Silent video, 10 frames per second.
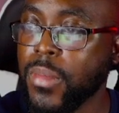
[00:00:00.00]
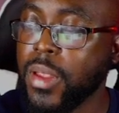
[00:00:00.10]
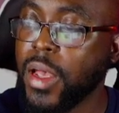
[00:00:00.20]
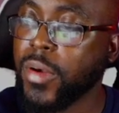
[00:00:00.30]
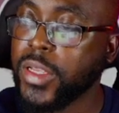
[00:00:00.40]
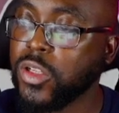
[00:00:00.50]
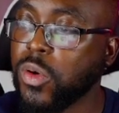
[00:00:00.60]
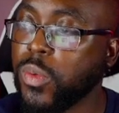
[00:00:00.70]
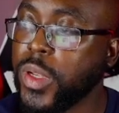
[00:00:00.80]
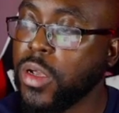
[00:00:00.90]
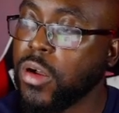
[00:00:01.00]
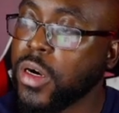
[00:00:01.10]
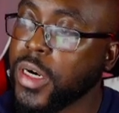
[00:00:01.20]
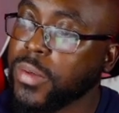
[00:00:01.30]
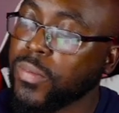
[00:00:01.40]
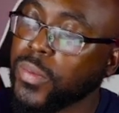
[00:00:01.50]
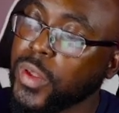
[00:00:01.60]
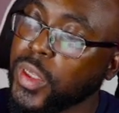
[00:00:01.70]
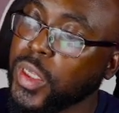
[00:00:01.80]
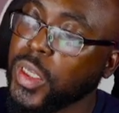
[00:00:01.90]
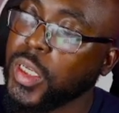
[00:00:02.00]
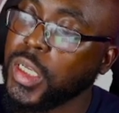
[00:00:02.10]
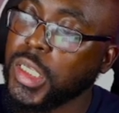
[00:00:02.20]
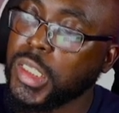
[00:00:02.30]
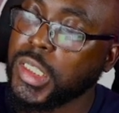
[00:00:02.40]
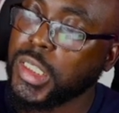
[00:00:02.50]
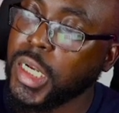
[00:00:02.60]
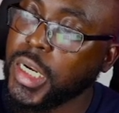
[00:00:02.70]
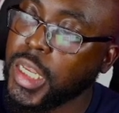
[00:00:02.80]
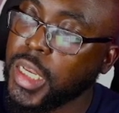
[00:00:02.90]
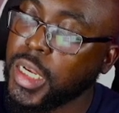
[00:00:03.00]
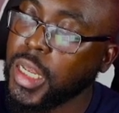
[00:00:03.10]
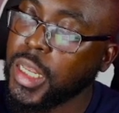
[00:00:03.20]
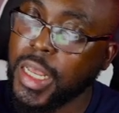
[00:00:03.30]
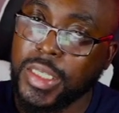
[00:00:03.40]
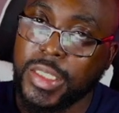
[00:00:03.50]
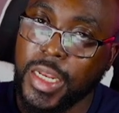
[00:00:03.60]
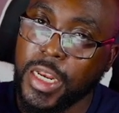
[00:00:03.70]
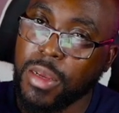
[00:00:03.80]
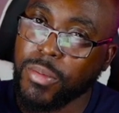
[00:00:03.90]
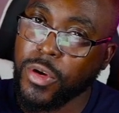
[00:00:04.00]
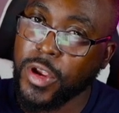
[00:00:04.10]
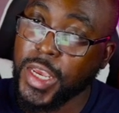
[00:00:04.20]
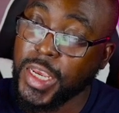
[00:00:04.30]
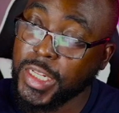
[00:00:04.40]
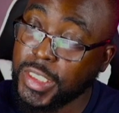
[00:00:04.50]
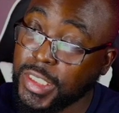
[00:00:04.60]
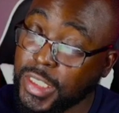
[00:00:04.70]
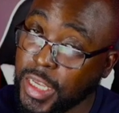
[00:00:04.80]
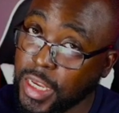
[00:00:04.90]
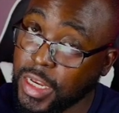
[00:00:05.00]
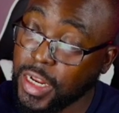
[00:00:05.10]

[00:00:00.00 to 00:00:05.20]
All right, so we are studying lesson number 18,